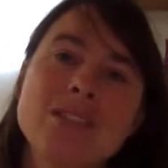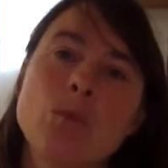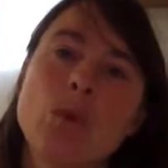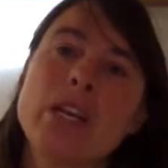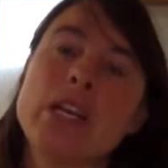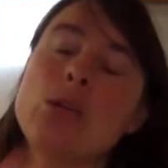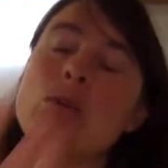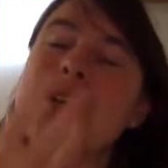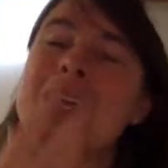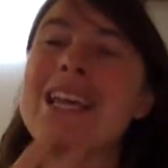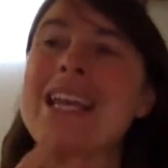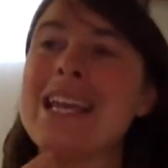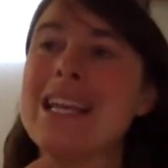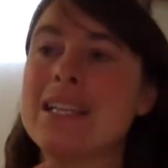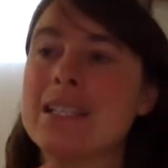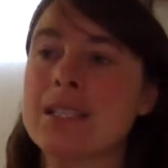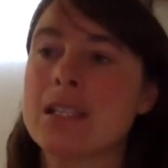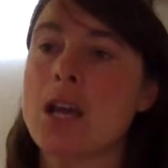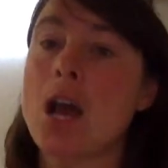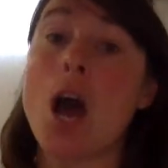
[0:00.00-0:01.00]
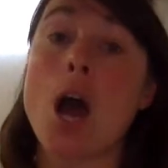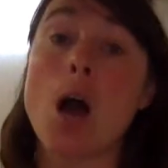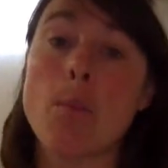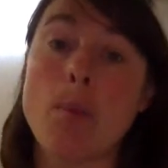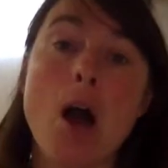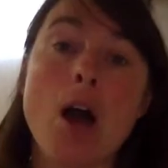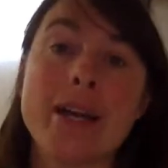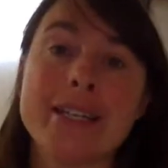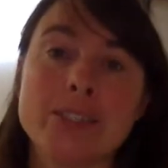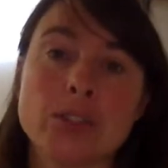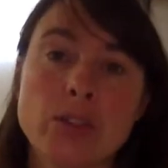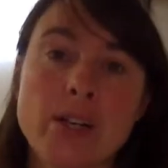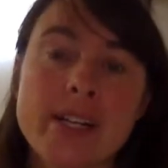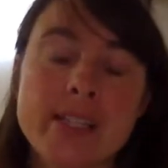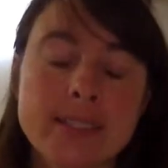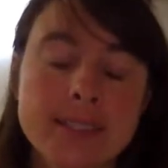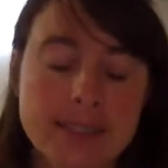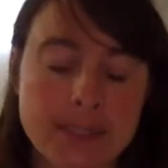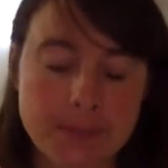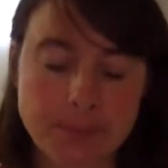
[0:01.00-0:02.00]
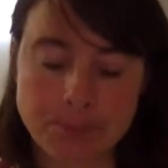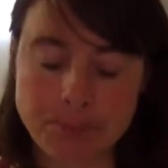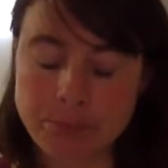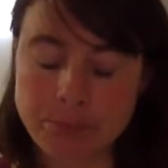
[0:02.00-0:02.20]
when you eat carbohydrates,